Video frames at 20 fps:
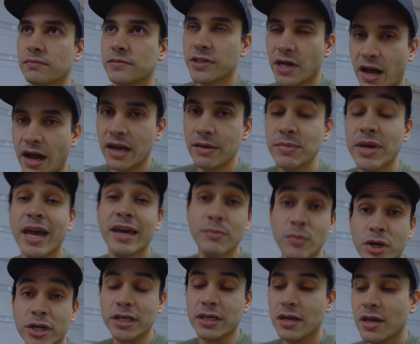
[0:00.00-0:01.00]
time and
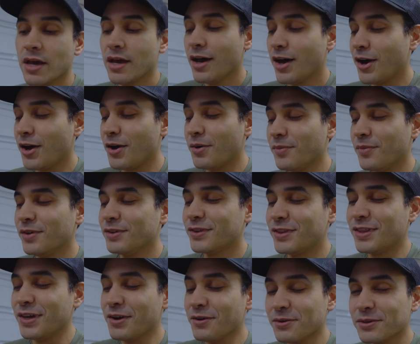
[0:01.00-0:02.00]
money.
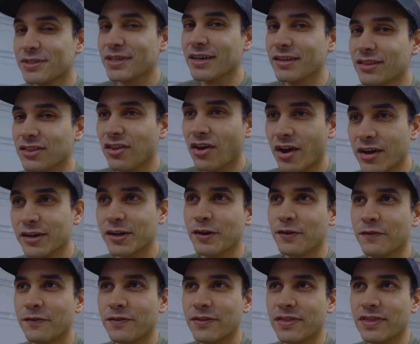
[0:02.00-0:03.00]
There's a lot
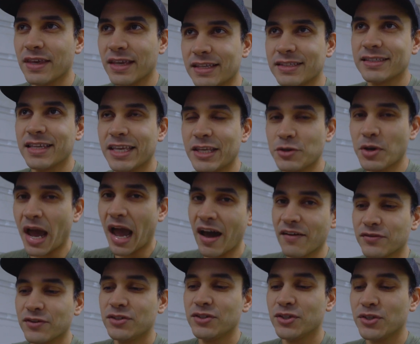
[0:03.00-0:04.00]
of things that you
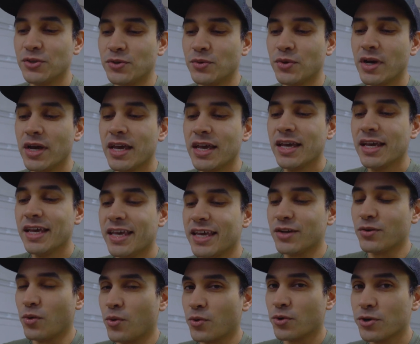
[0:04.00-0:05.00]
have to do
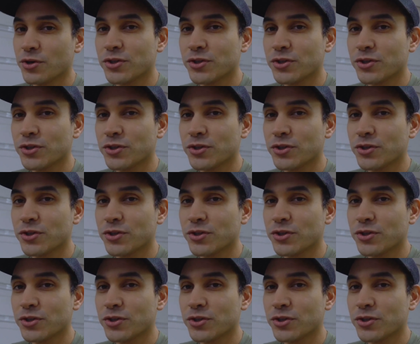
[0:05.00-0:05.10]
in order